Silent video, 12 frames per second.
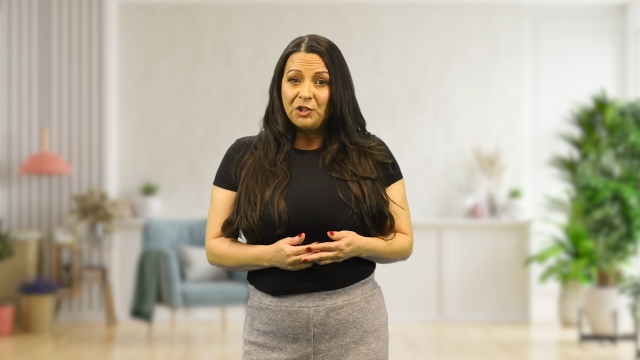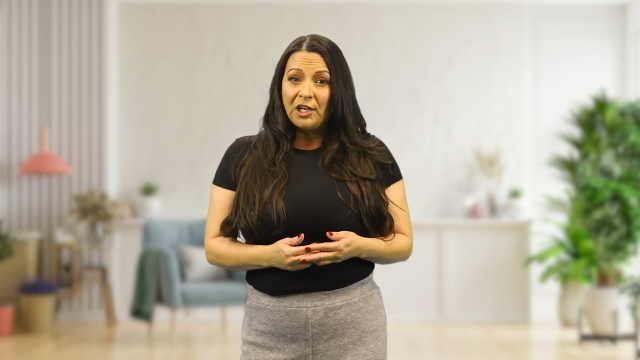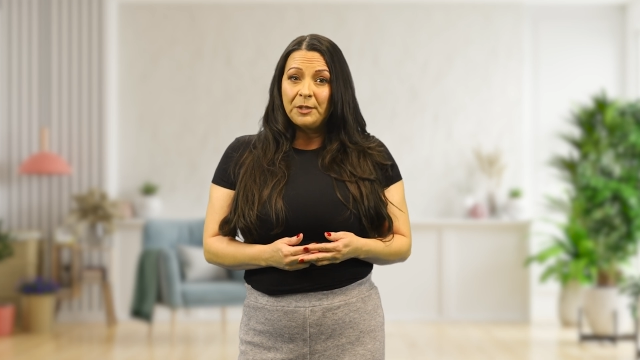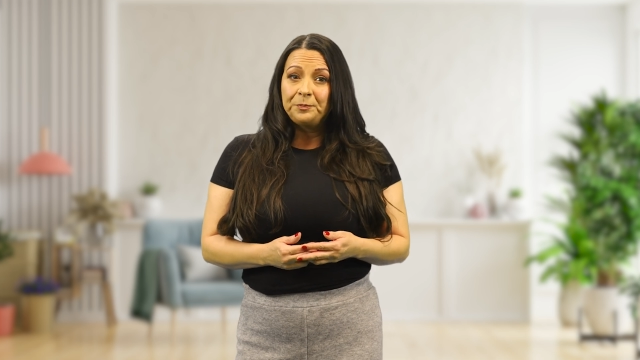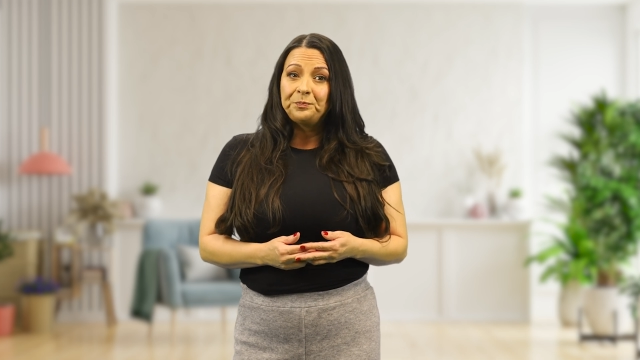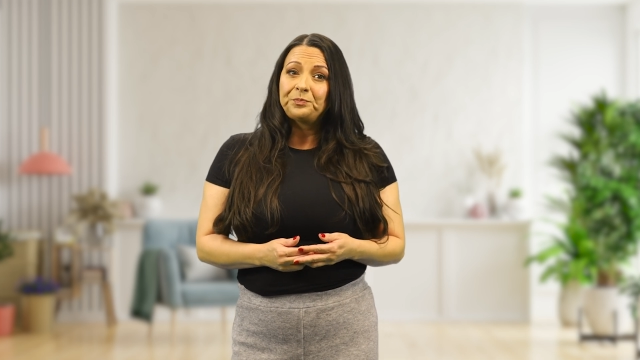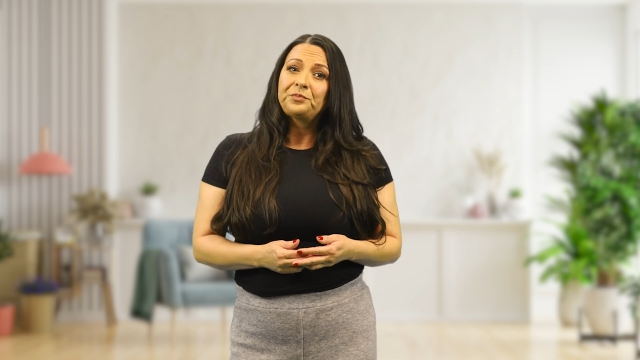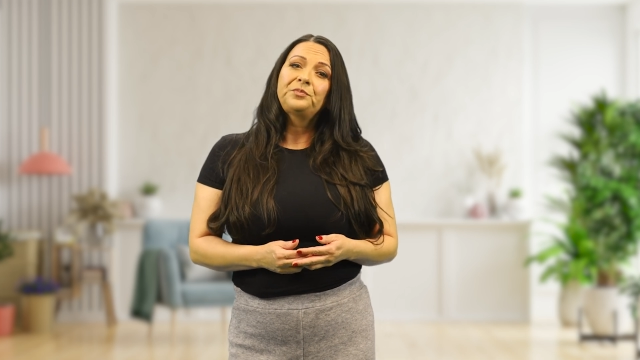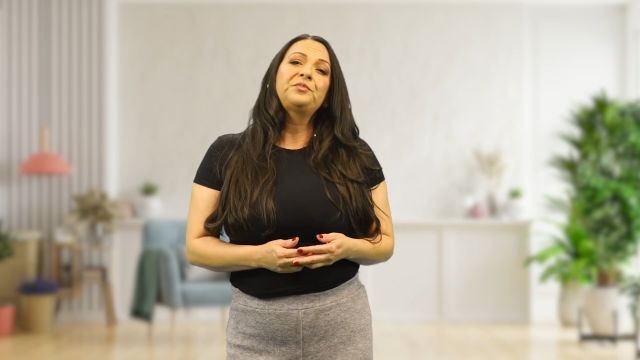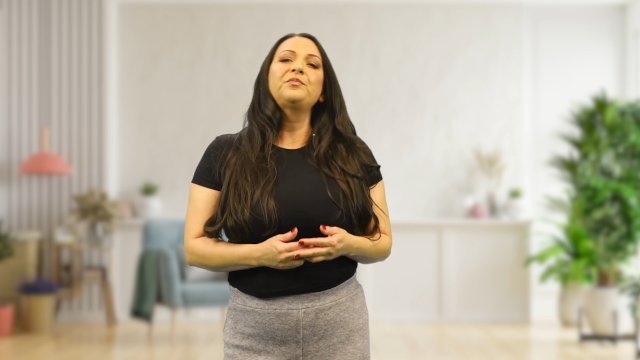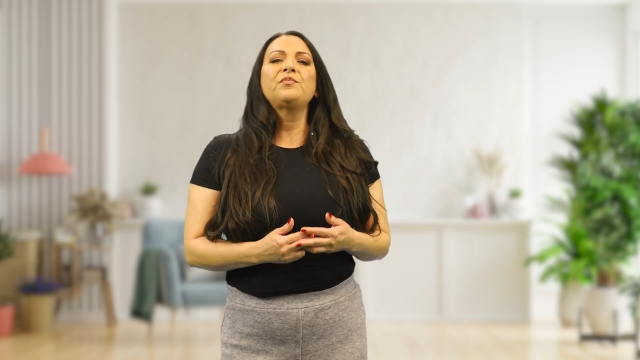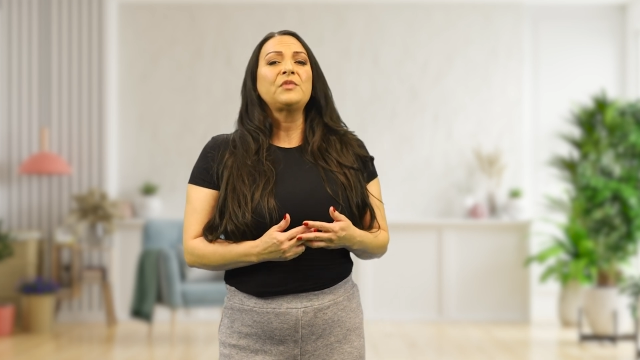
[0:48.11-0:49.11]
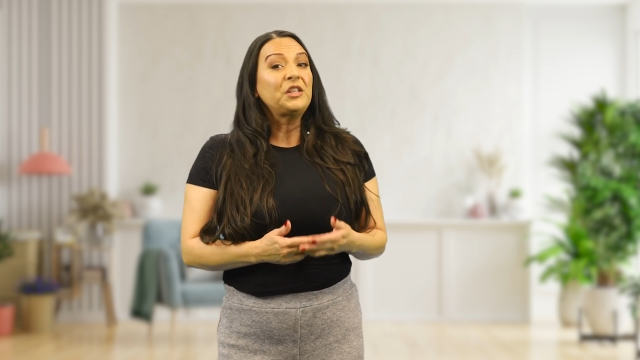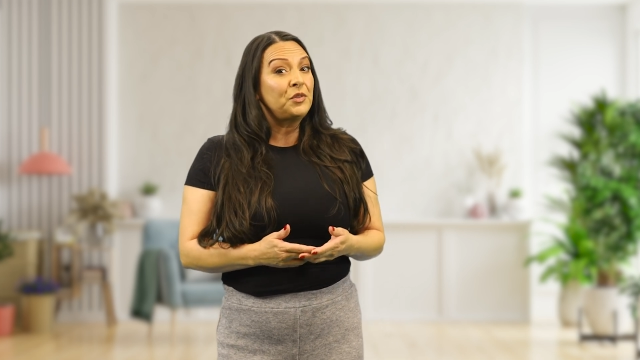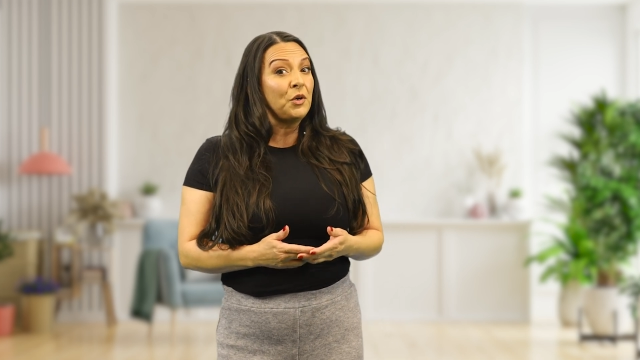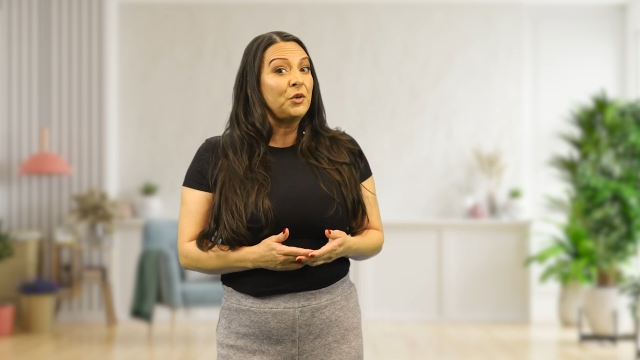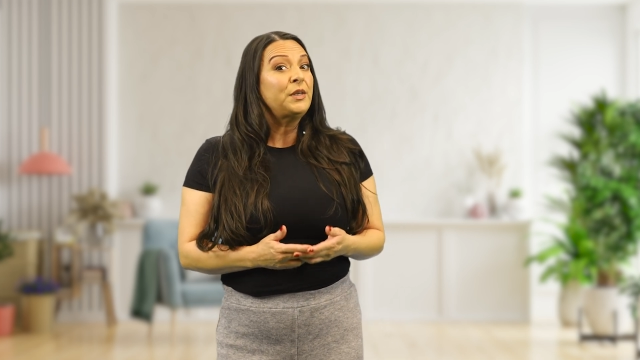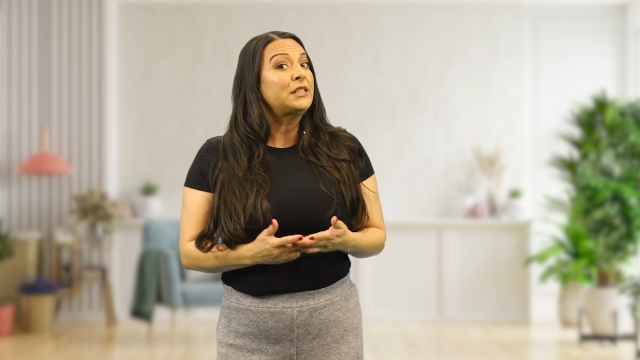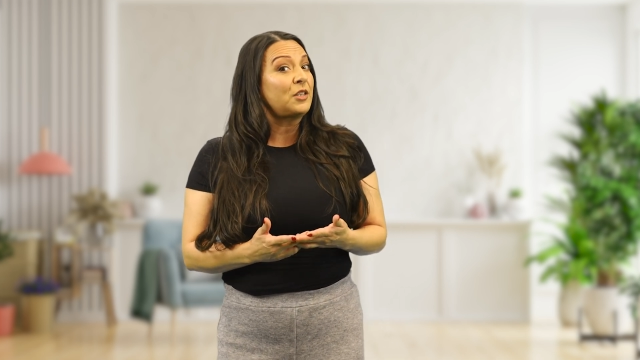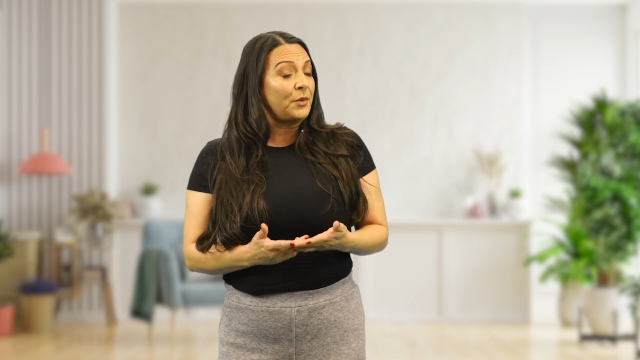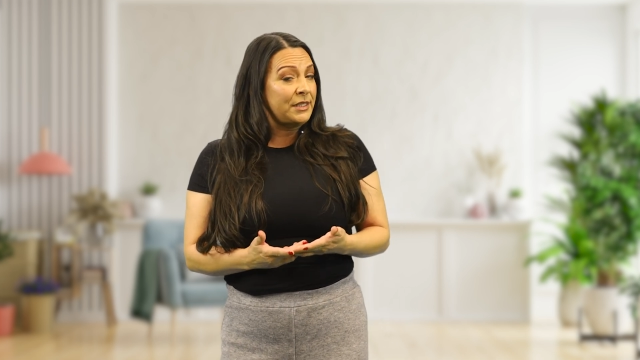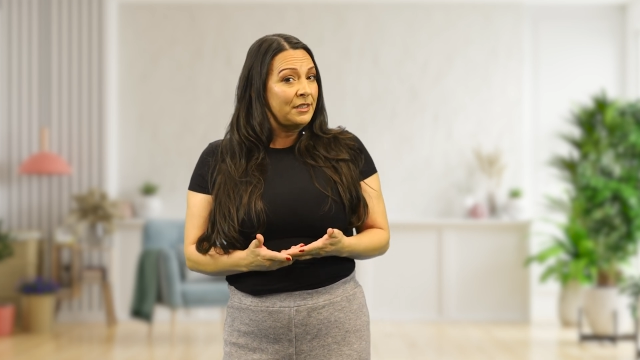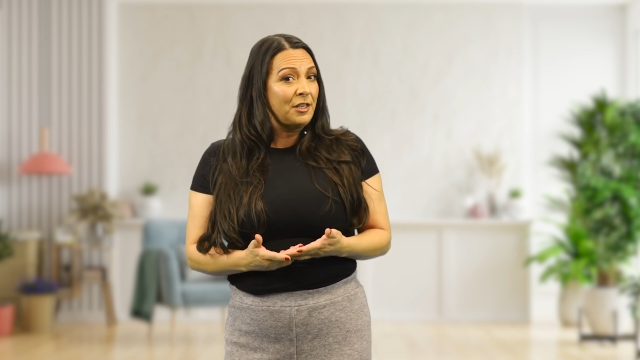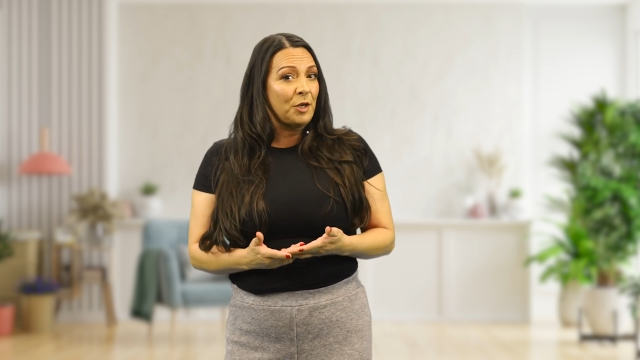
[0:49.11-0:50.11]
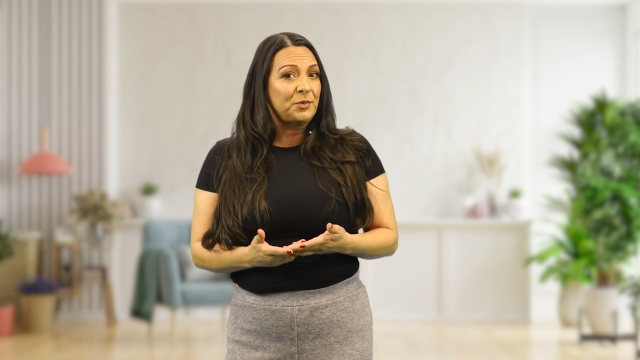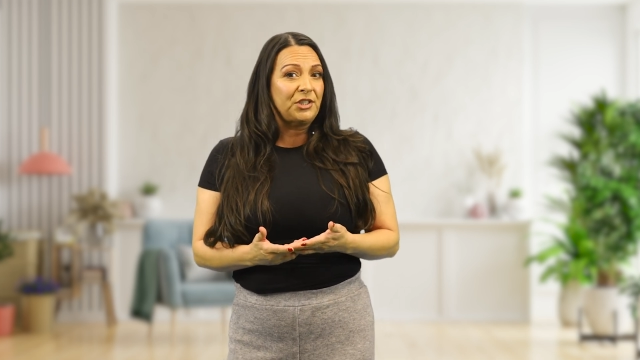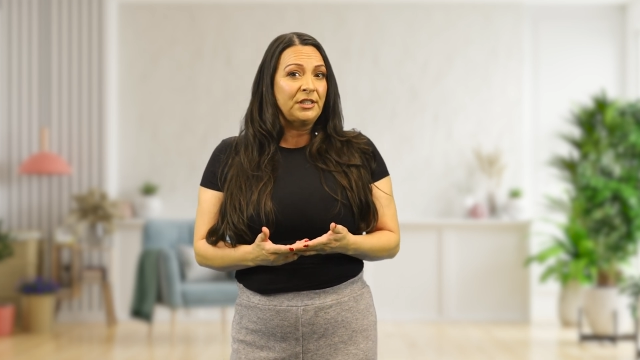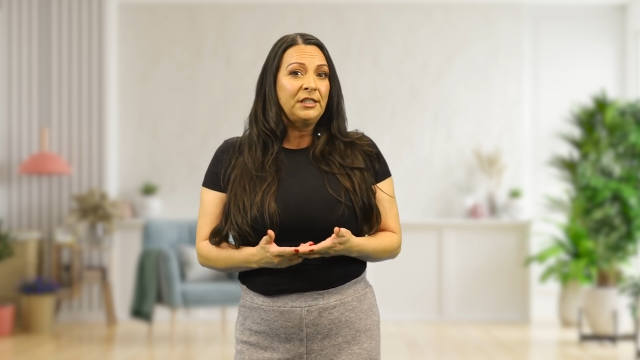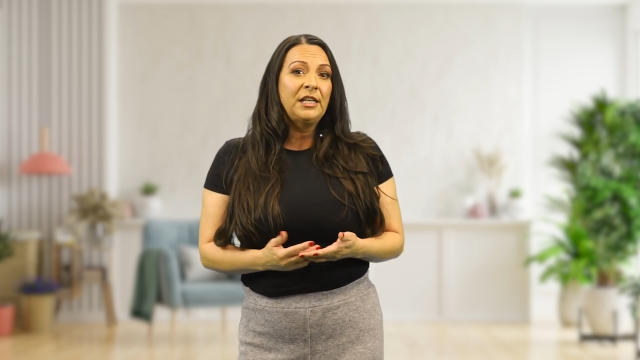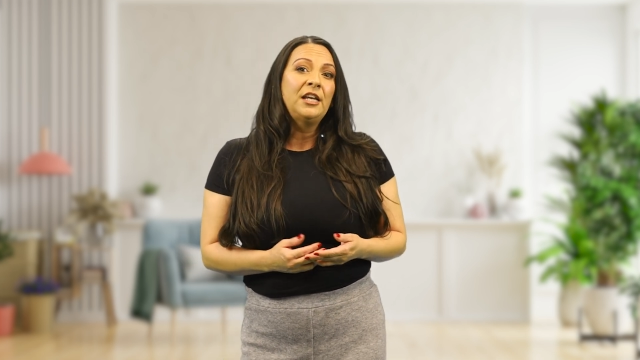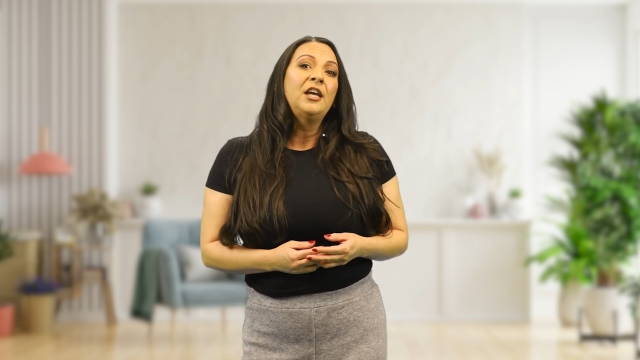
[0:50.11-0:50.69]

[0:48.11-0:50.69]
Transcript: job, though it's always an option.